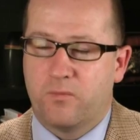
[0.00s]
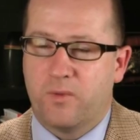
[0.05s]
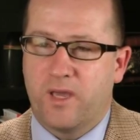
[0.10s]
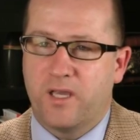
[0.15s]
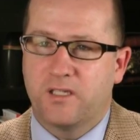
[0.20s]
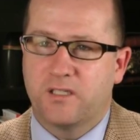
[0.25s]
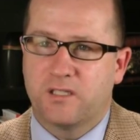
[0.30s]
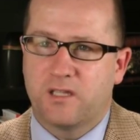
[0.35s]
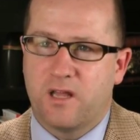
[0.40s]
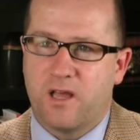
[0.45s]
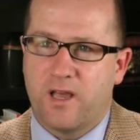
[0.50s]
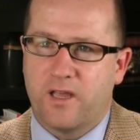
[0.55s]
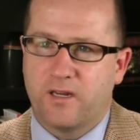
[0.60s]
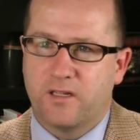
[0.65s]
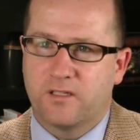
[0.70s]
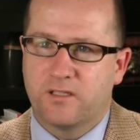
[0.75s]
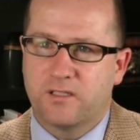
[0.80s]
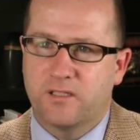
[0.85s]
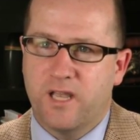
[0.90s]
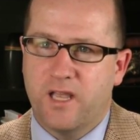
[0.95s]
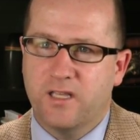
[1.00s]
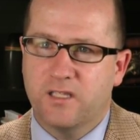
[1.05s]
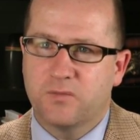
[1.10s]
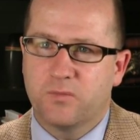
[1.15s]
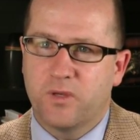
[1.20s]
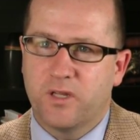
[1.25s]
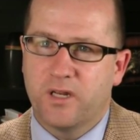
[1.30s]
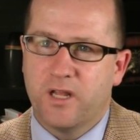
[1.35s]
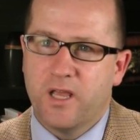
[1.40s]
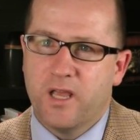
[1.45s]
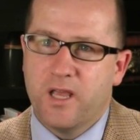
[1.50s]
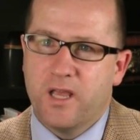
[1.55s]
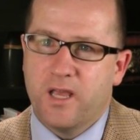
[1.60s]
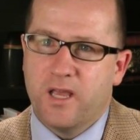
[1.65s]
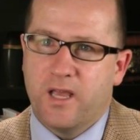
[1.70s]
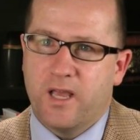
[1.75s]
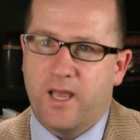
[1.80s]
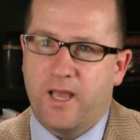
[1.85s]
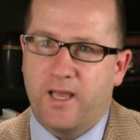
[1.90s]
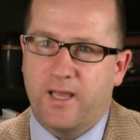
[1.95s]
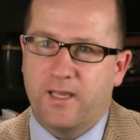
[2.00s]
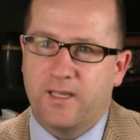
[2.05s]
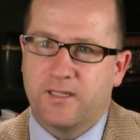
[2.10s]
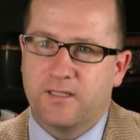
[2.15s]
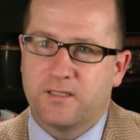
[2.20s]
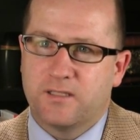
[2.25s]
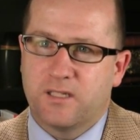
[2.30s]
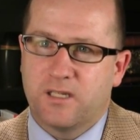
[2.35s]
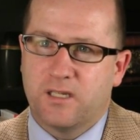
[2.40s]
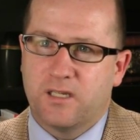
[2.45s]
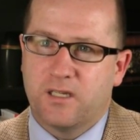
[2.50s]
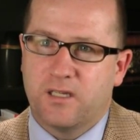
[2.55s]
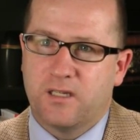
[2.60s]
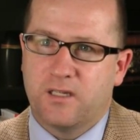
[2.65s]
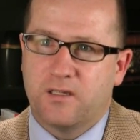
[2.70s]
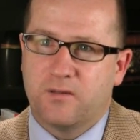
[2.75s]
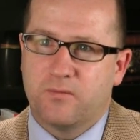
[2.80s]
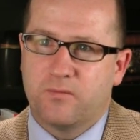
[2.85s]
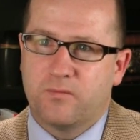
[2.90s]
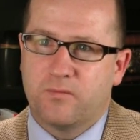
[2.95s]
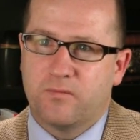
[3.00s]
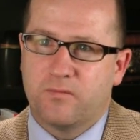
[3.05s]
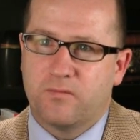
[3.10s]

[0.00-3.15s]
the baseline assessment as a